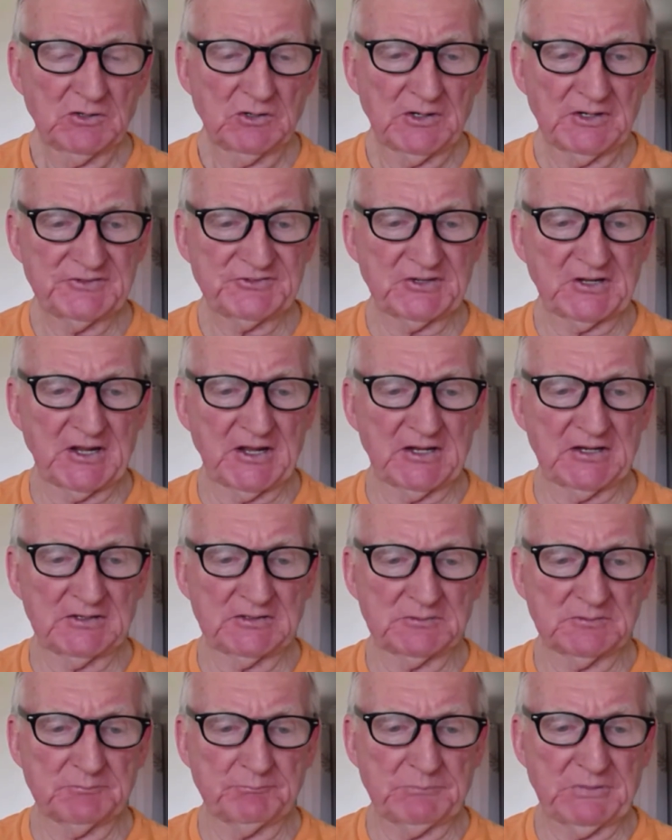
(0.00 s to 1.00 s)
once
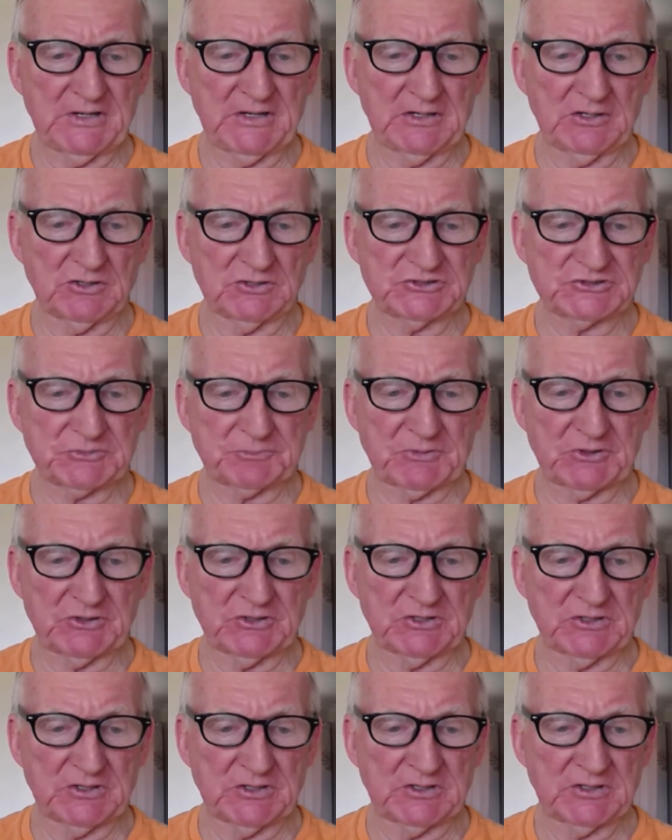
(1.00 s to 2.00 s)
again, Be an
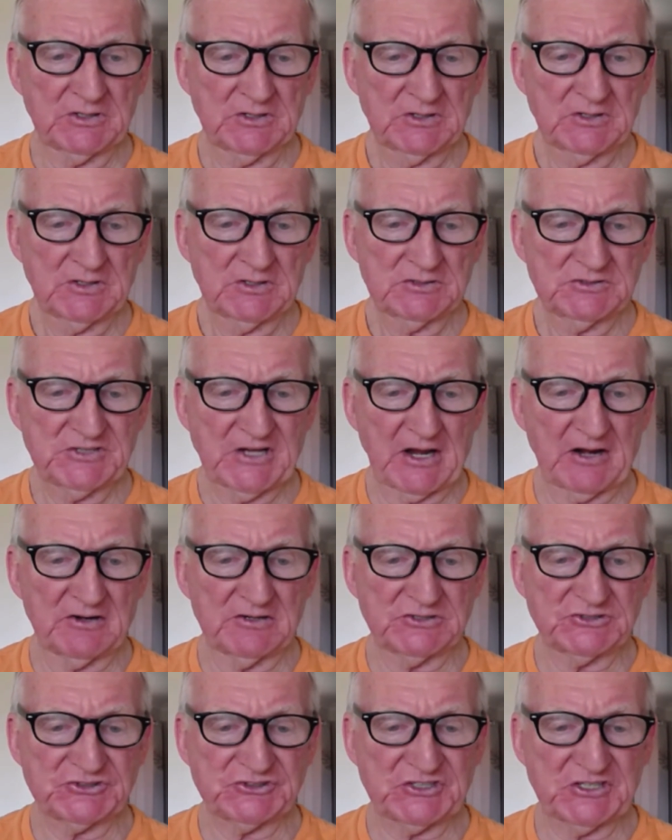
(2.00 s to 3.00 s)
Entrepreneur,
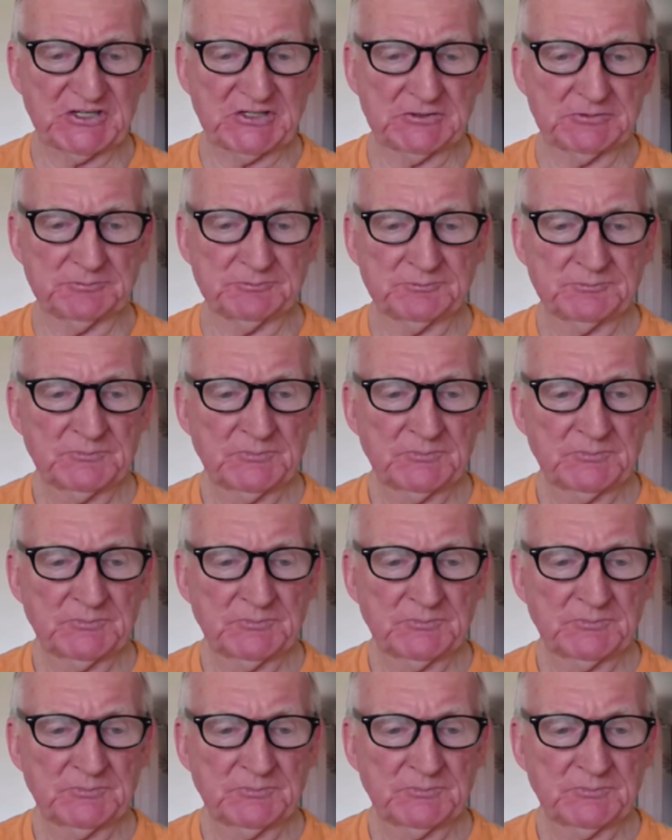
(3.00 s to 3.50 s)
Tarash Singham.